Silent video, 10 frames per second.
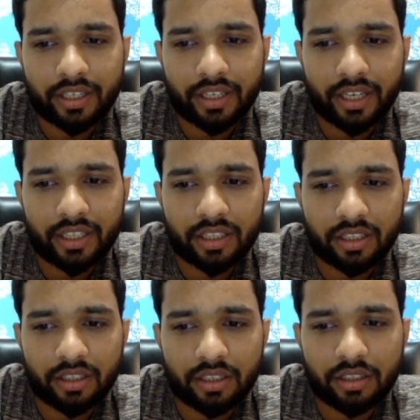create
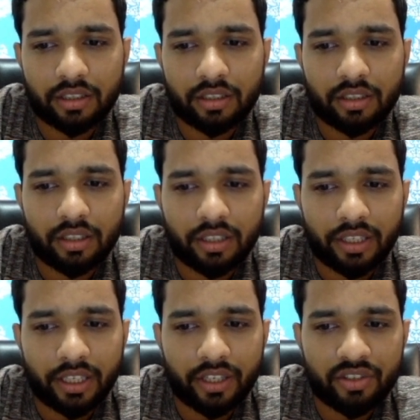a
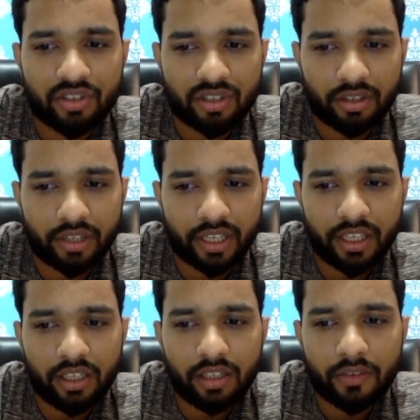insta
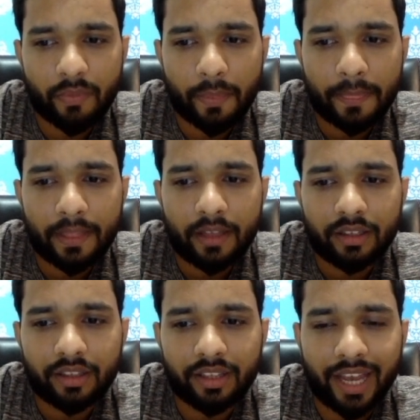reel
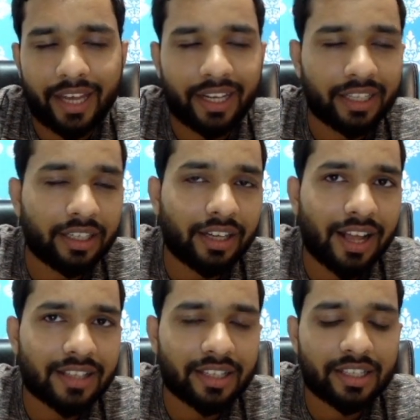then another
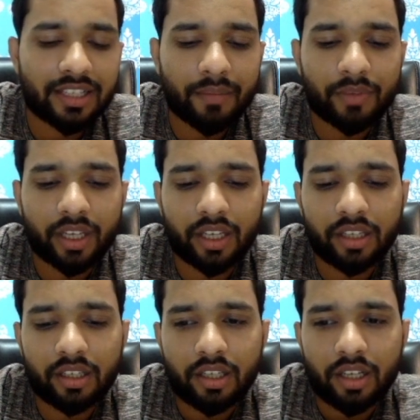task is something